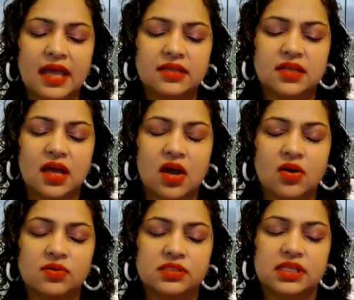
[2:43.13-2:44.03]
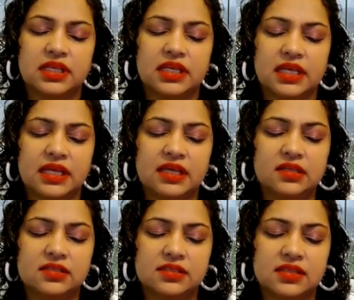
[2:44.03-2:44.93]
and out.
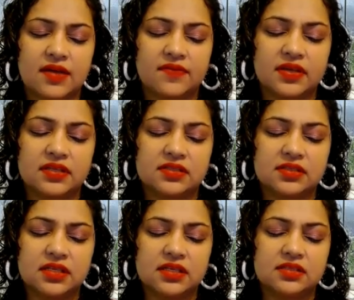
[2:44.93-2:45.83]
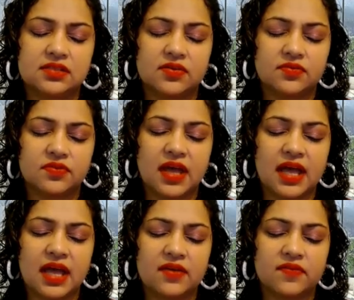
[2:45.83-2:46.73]
8, 7, 6,
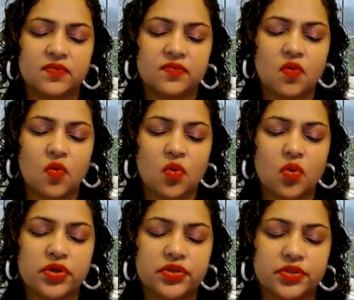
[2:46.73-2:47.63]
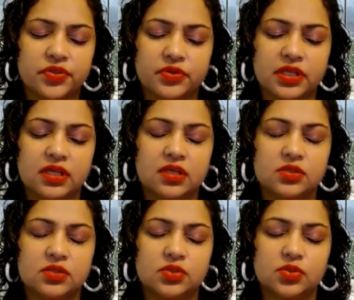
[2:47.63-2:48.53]
5, 4,
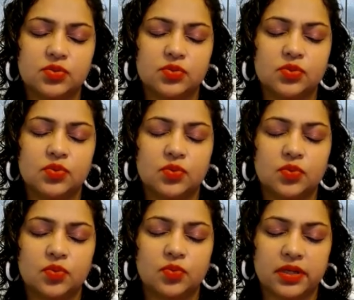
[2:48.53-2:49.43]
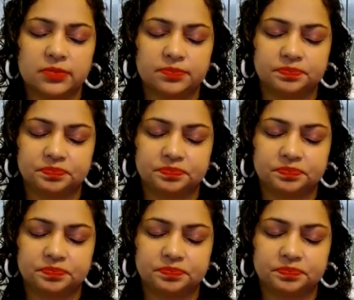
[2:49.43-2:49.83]
3, 2, 1.